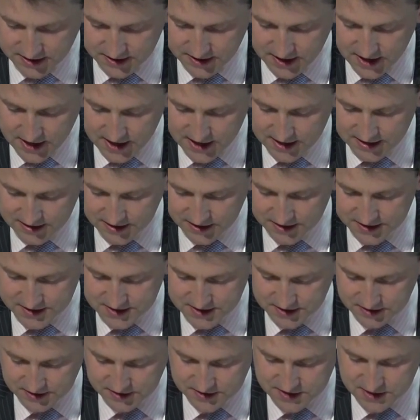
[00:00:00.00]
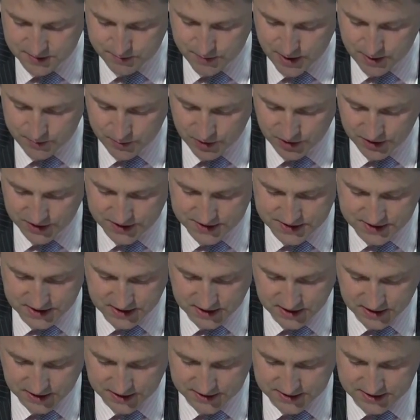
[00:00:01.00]
and highlighting to memorize
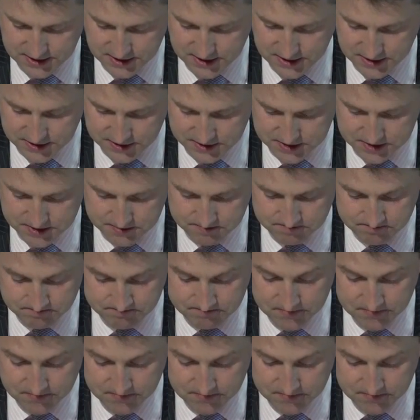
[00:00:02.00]
key ideas.